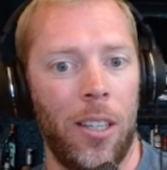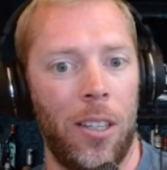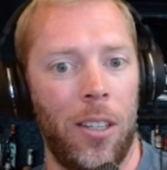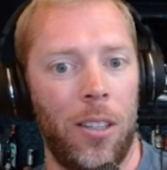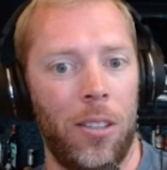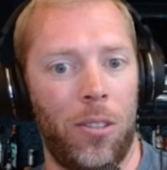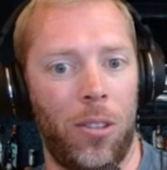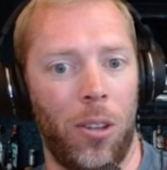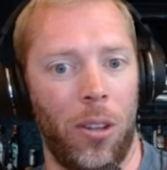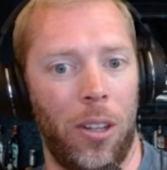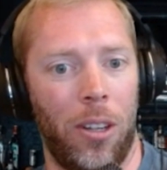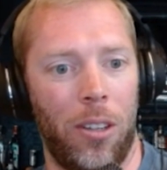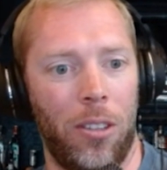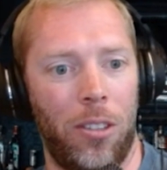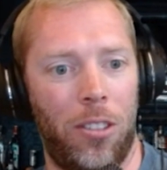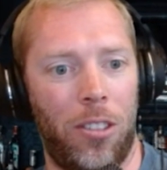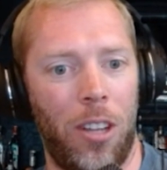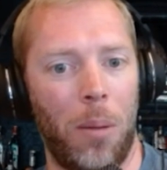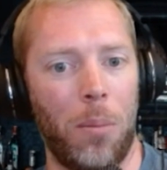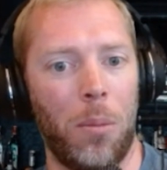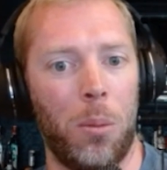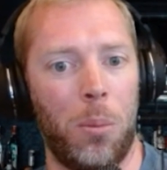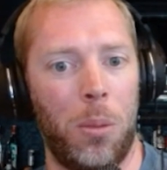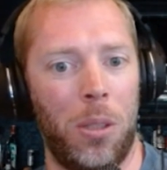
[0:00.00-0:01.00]
So there's
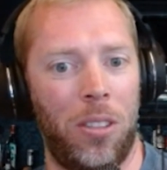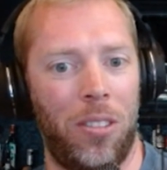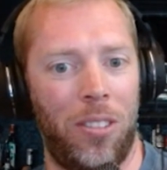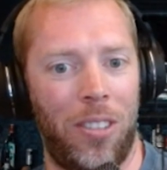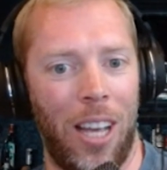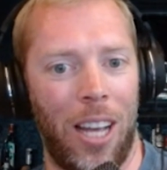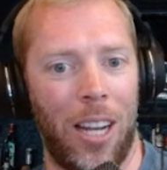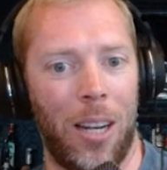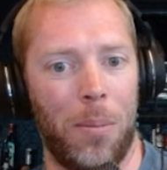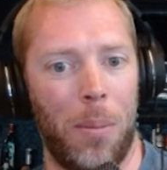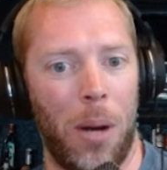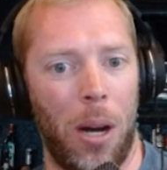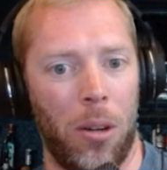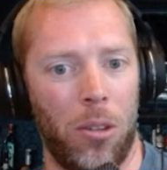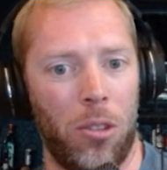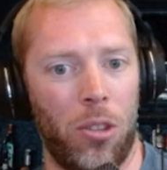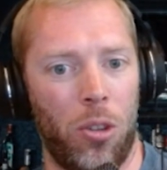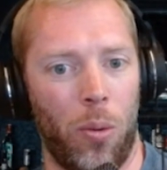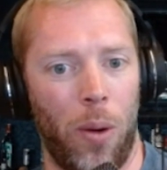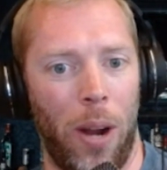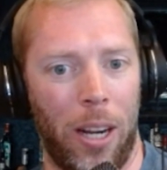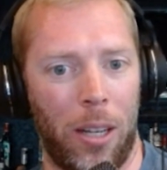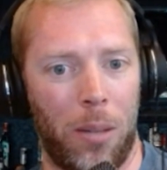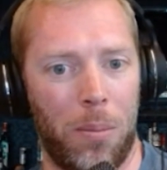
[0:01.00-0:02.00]
something to be said about
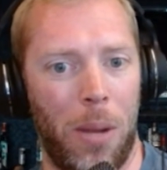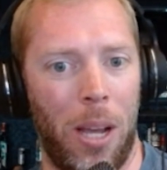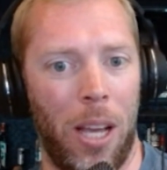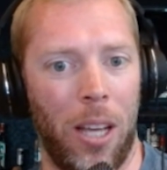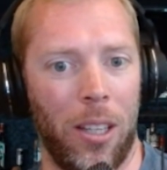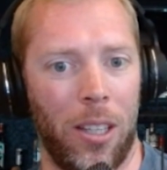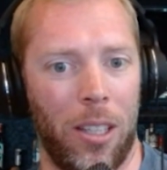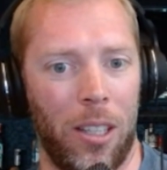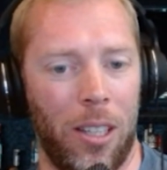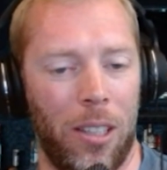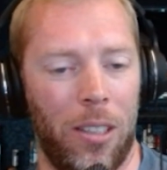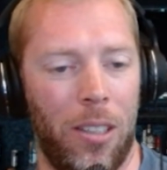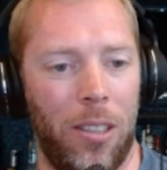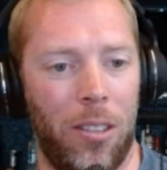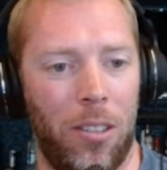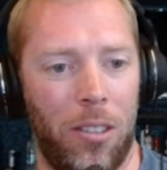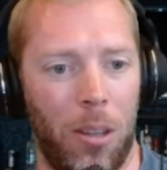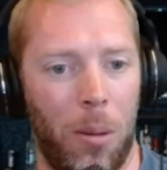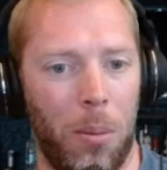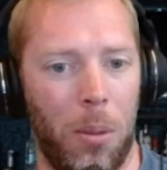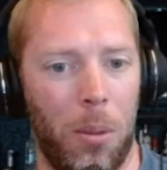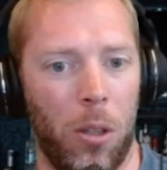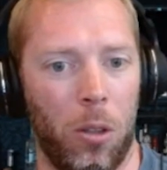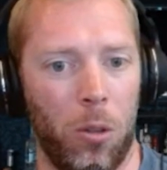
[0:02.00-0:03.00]
direct mail in, in
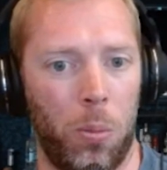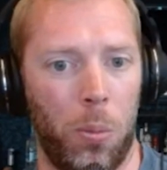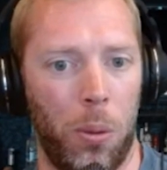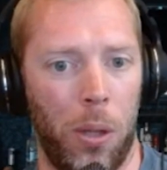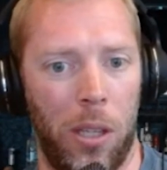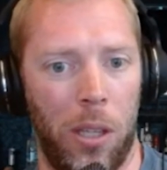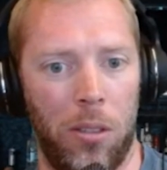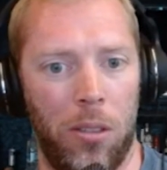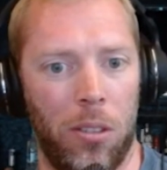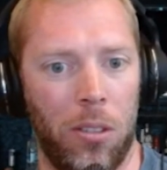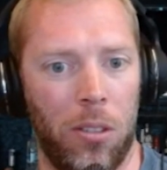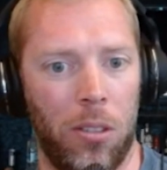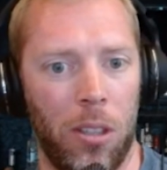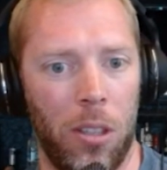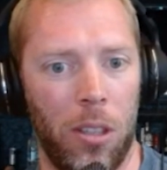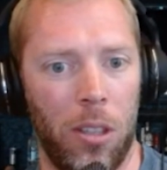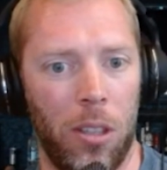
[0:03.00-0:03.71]
some of those places.